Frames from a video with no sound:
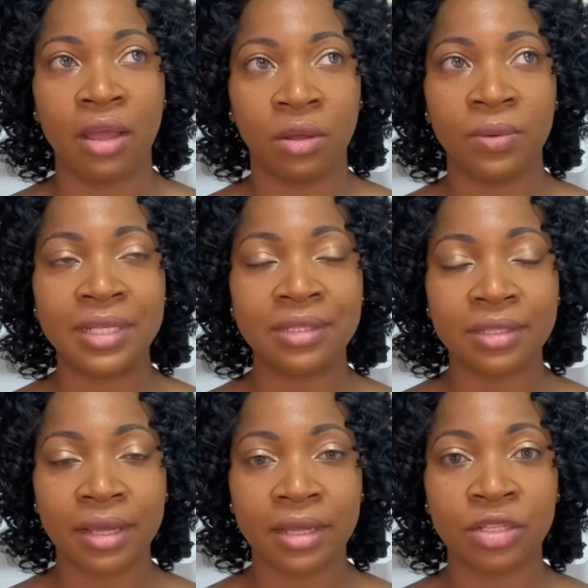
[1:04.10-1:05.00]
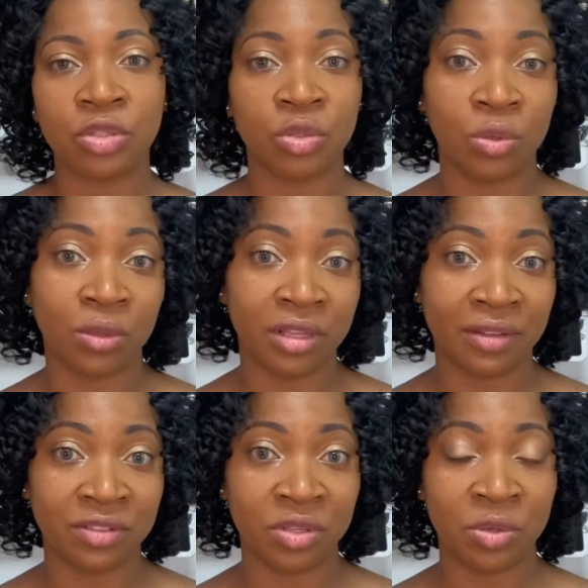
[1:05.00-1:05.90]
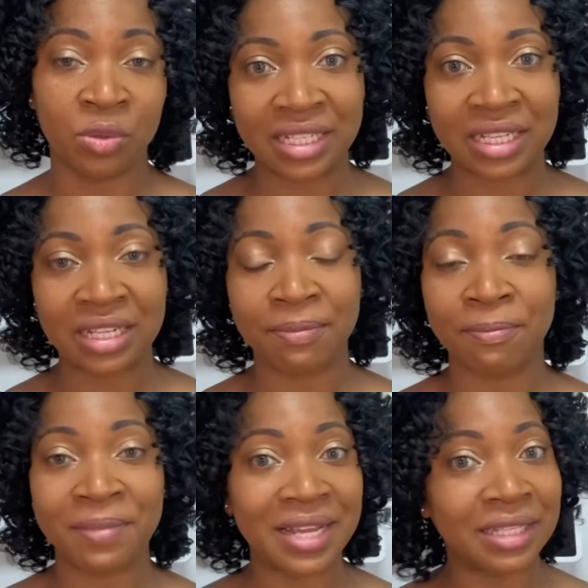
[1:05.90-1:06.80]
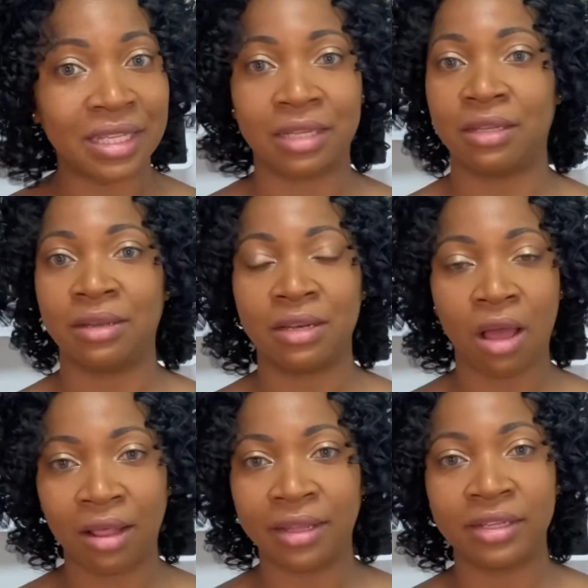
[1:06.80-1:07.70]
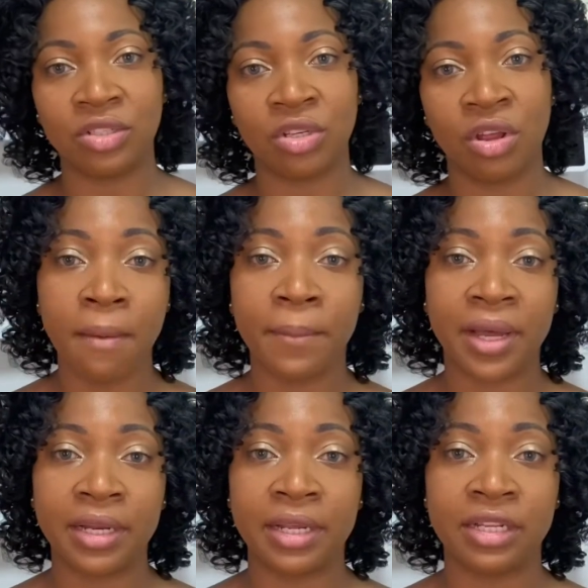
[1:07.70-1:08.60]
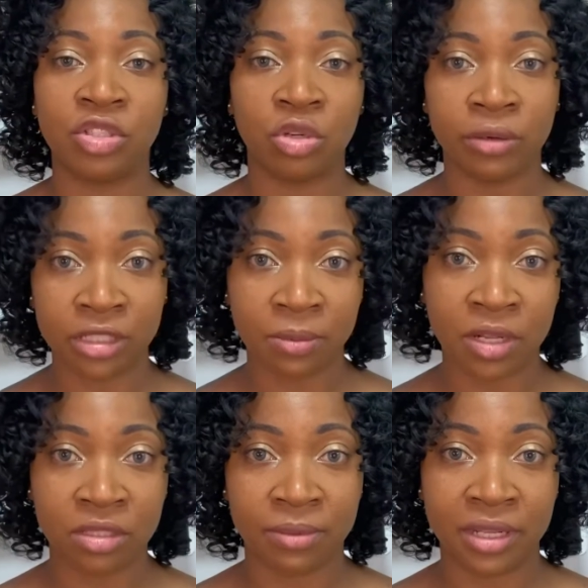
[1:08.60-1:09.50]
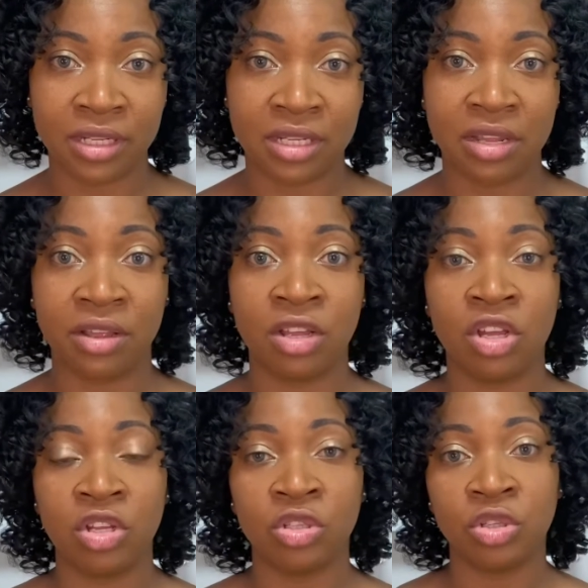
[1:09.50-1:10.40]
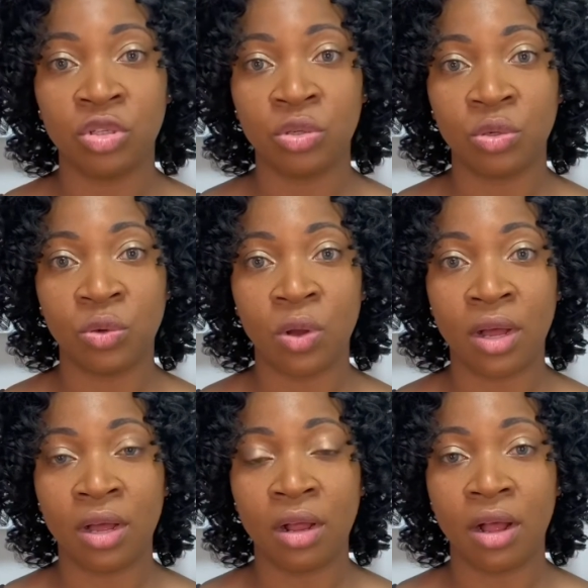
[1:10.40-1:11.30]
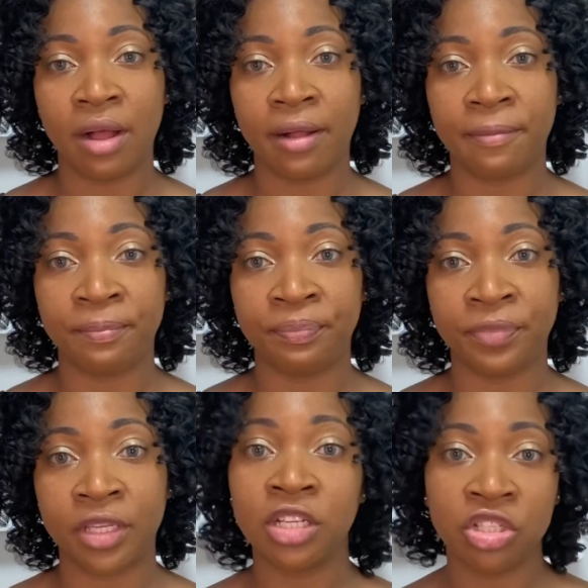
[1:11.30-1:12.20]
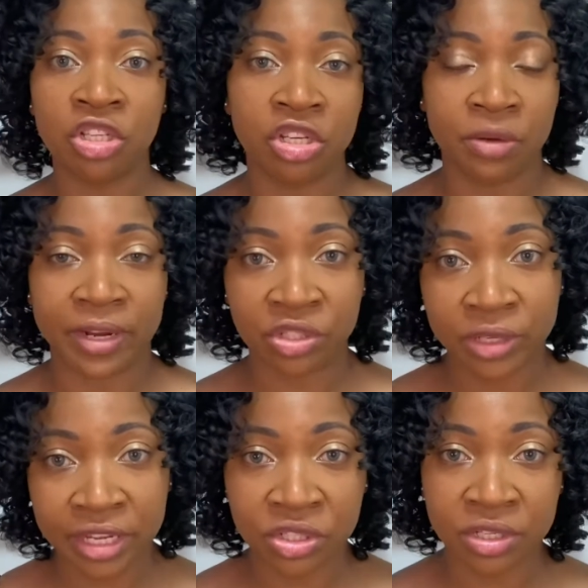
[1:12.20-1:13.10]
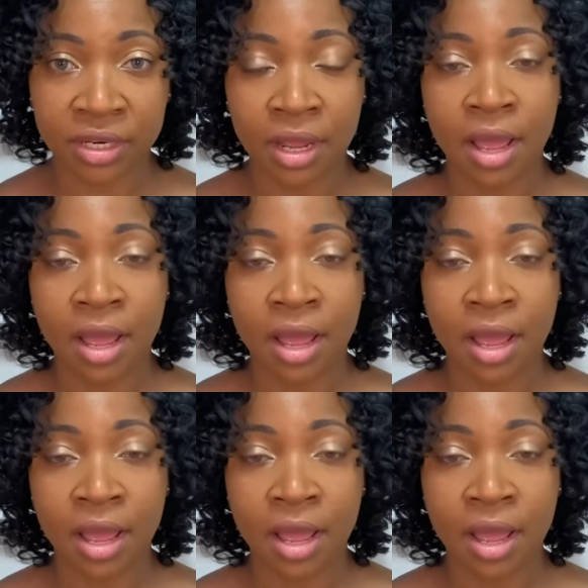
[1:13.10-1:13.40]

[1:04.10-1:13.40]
always say school gives you basic knowledge, but it is your responsibility to continue your education.